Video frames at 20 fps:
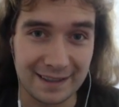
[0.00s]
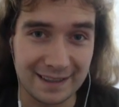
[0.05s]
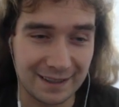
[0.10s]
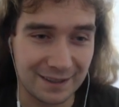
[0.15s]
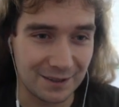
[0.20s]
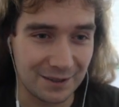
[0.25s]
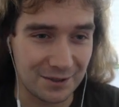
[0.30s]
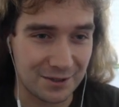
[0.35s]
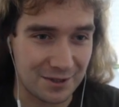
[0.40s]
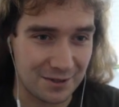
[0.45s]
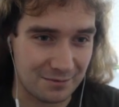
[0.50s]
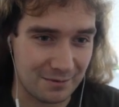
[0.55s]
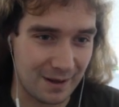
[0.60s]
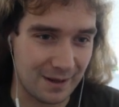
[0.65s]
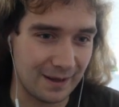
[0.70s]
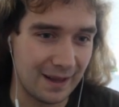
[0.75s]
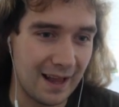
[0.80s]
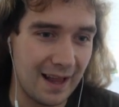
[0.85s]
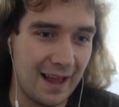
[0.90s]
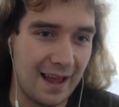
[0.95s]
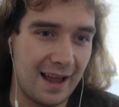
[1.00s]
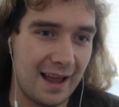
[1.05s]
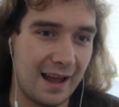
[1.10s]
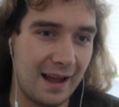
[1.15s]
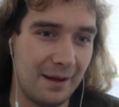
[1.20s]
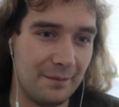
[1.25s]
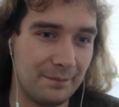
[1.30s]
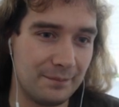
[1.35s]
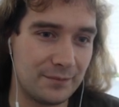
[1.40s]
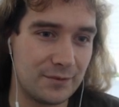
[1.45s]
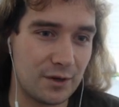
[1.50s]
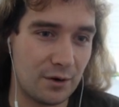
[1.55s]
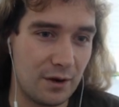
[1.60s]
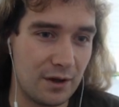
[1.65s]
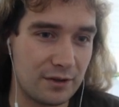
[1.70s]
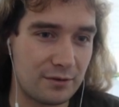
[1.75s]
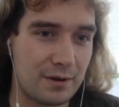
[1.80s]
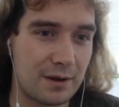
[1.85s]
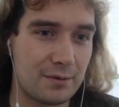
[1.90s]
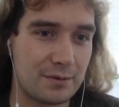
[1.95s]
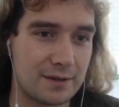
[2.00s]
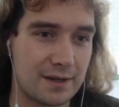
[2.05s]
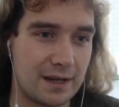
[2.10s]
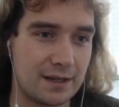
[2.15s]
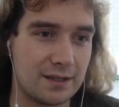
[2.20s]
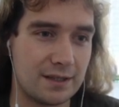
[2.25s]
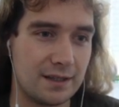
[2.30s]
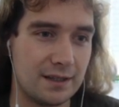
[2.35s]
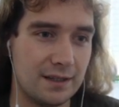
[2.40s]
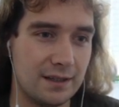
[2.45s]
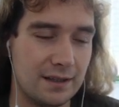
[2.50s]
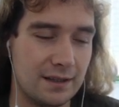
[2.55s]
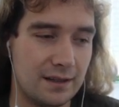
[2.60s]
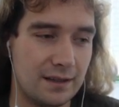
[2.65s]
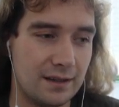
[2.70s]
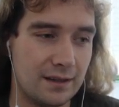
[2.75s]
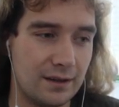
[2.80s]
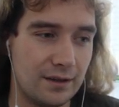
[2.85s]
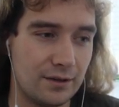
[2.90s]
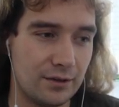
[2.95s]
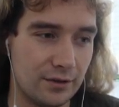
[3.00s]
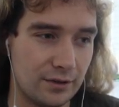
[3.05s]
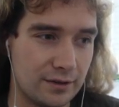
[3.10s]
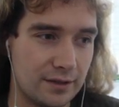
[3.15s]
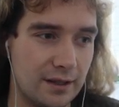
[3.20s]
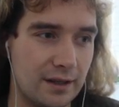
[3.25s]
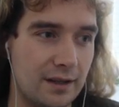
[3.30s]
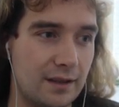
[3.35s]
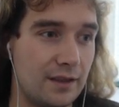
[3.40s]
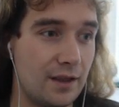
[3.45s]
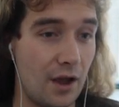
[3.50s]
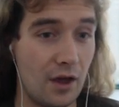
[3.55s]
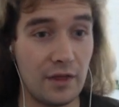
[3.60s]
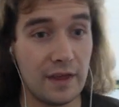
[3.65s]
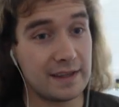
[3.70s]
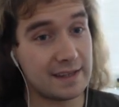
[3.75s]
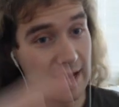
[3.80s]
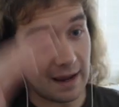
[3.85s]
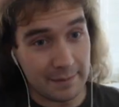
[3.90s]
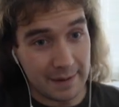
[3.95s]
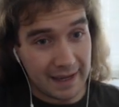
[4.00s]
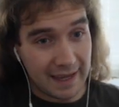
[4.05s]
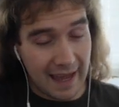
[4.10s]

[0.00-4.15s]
clutch as well. So Earthquake was actually good. The only time where